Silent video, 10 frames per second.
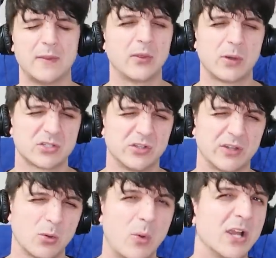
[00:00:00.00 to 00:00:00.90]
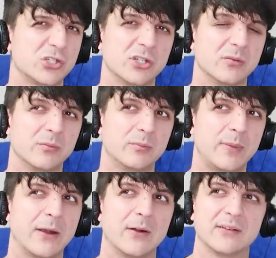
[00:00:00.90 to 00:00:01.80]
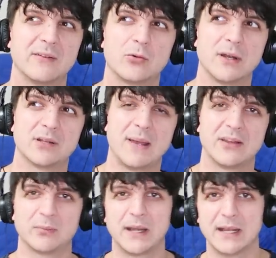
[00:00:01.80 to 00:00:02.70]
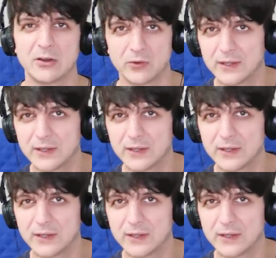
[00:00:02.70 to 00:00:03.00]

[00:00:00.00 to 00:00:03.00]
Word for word: And then the question is like, why shouldn't parents have the right to pass money down to their